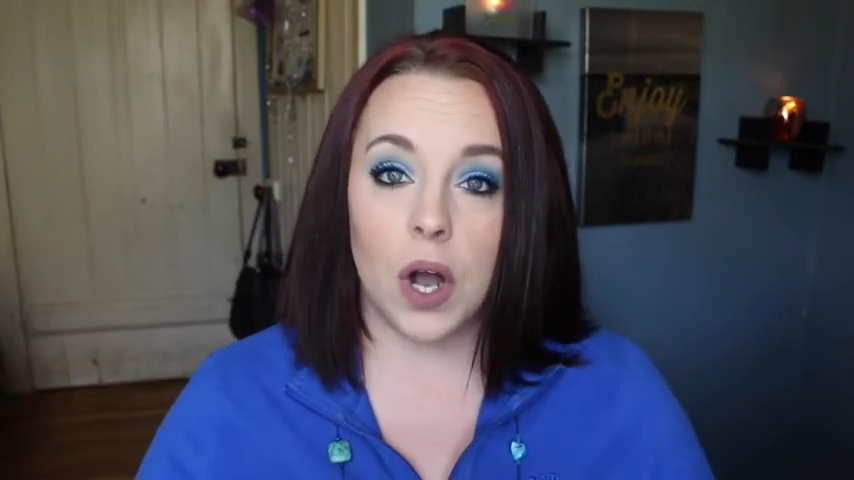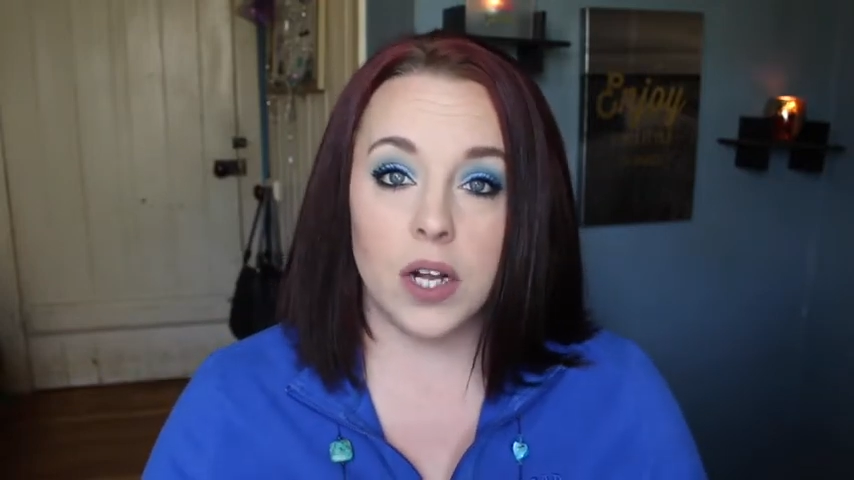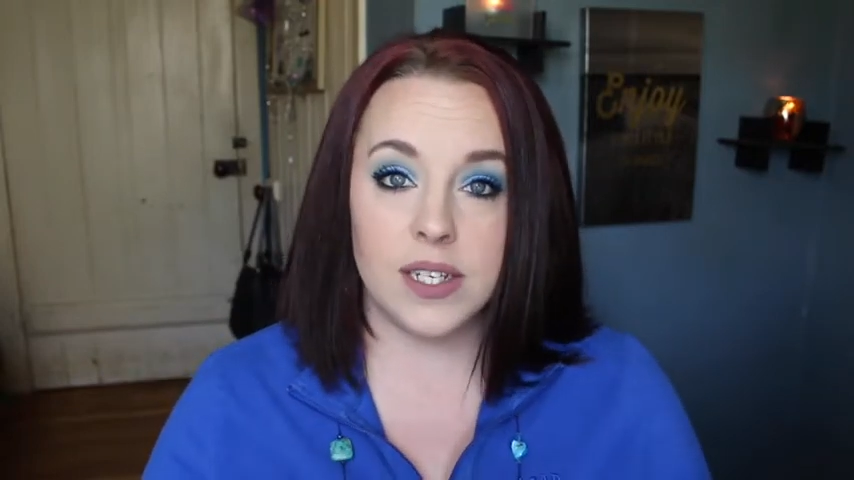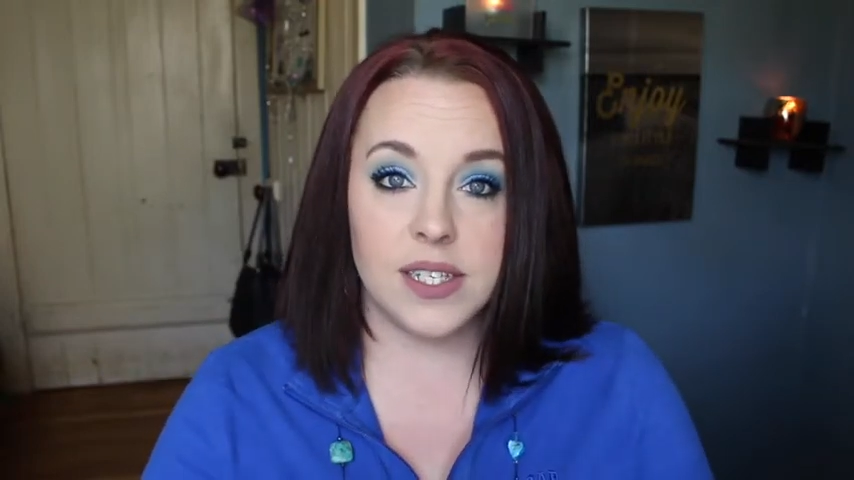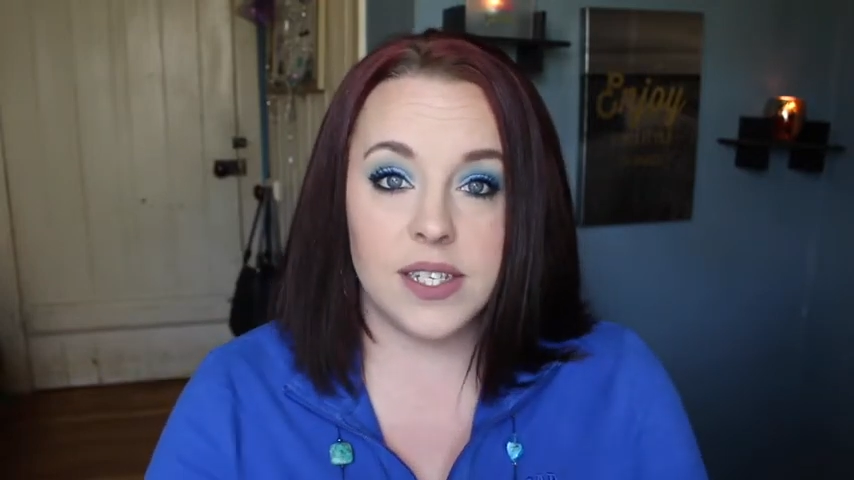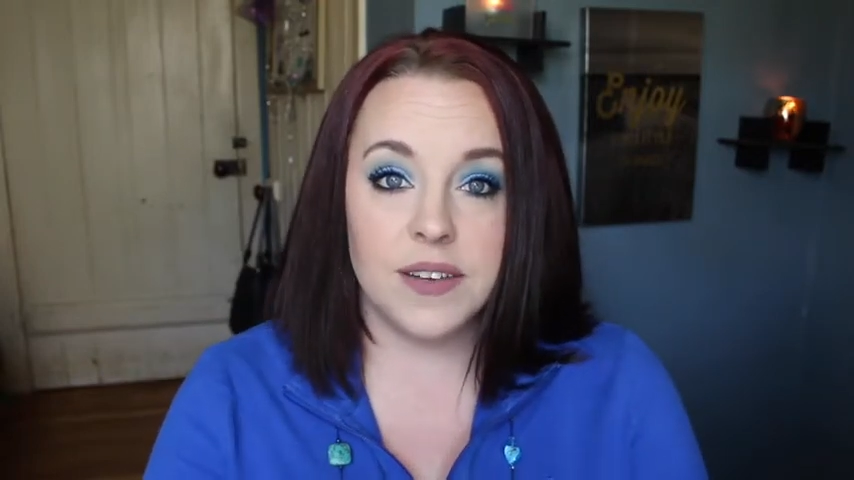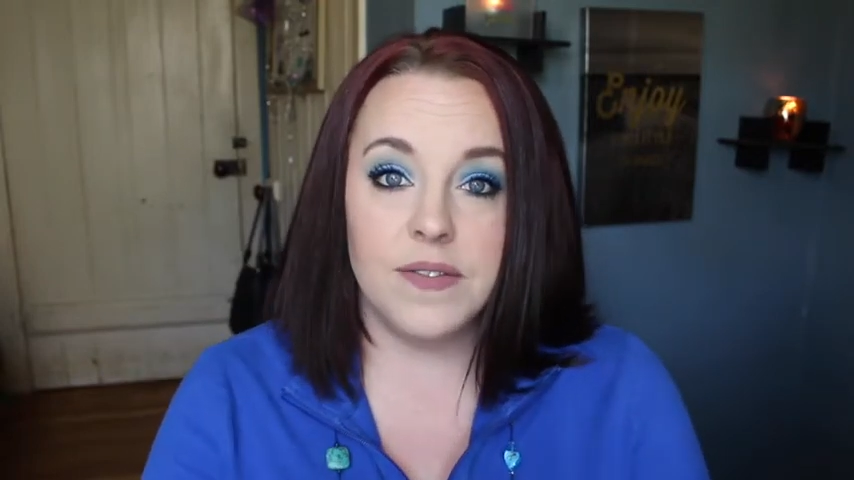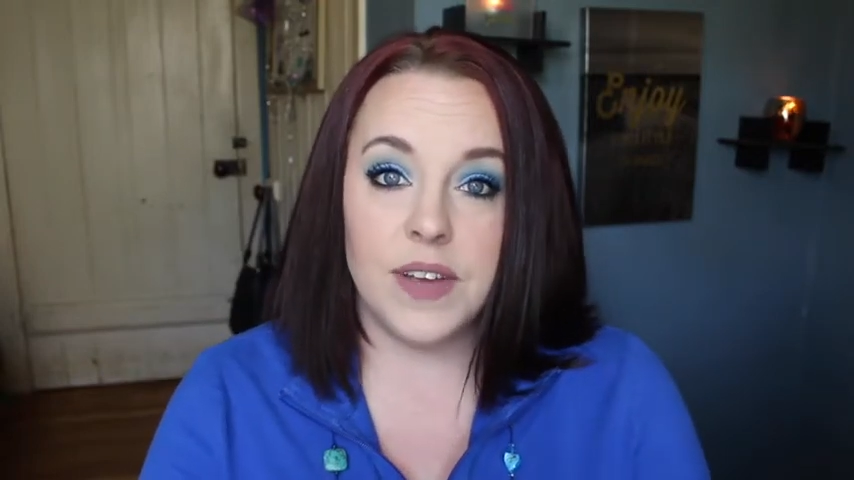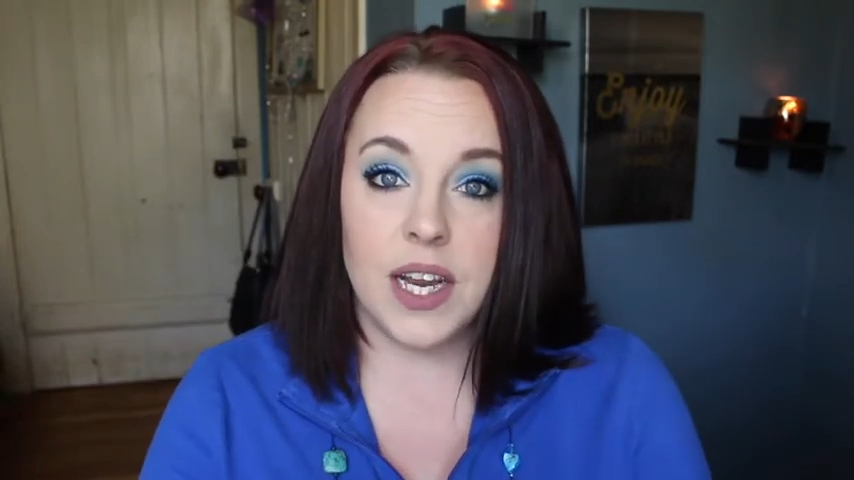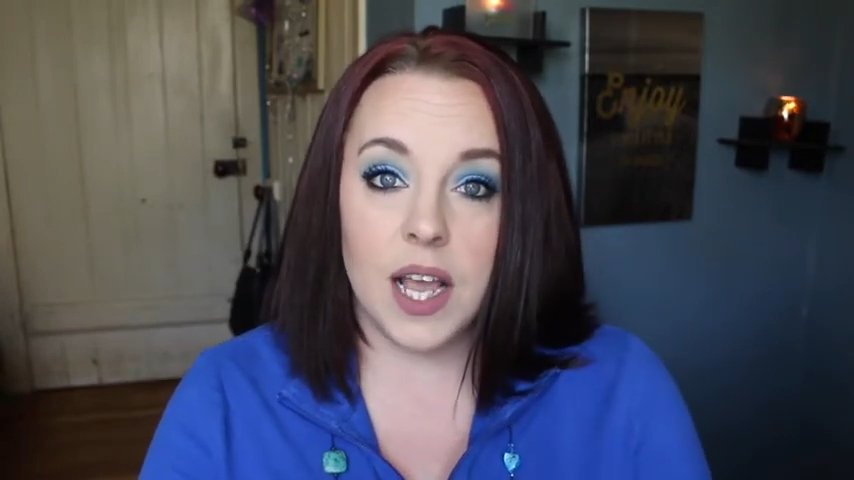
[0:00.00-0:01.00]
autistic
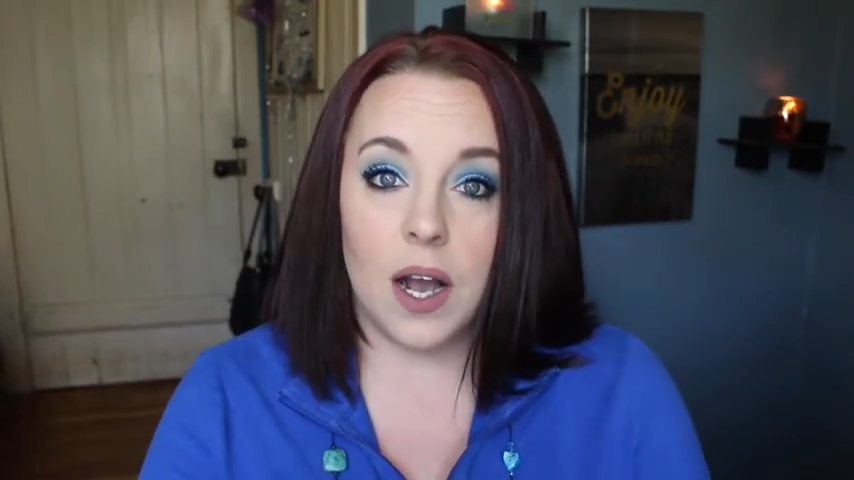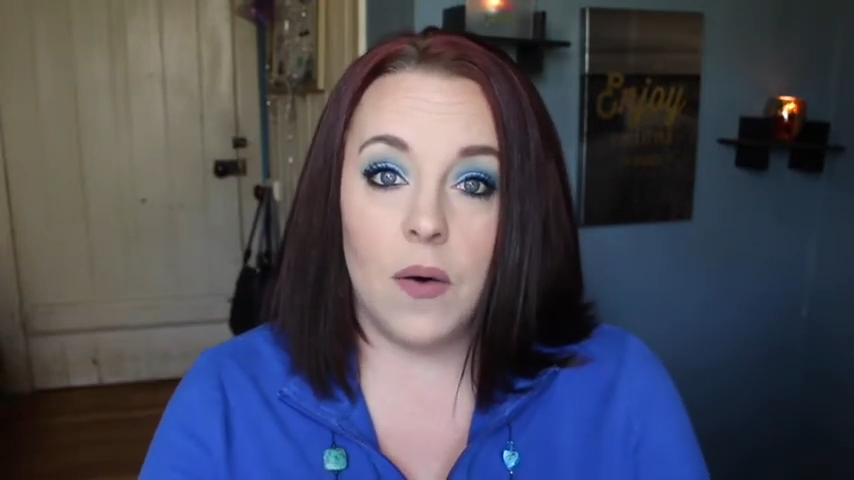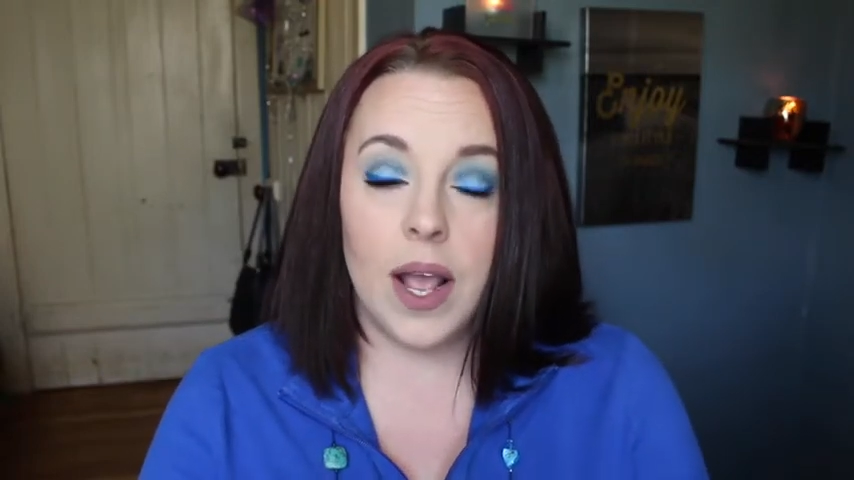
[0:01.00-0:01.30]
video,